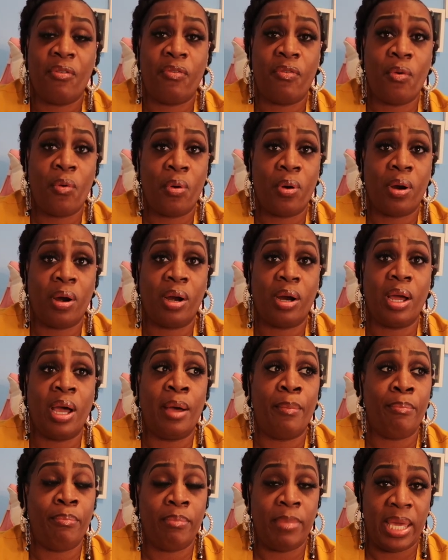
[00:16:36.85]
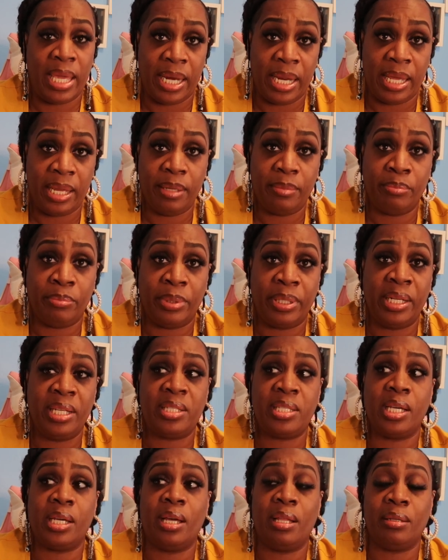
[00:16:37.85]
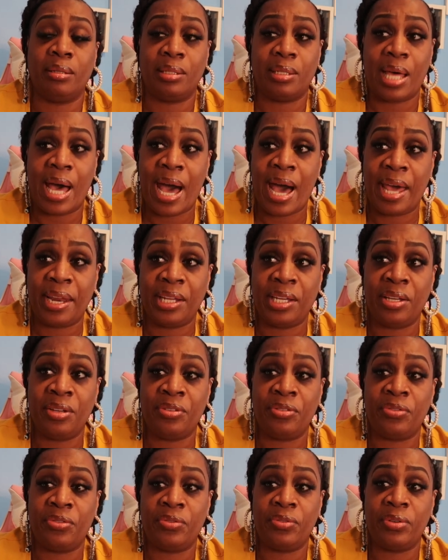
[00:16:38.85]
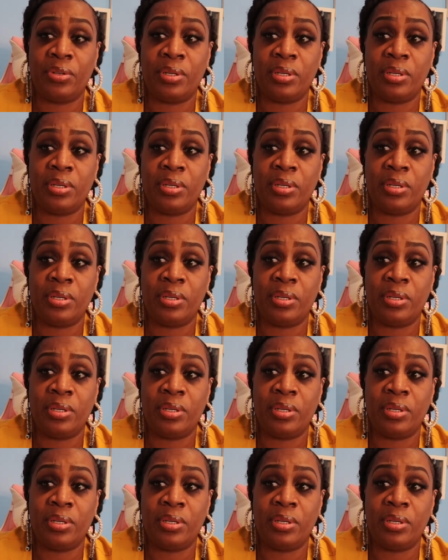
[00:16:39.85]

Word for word: for a minute, but it took a lot of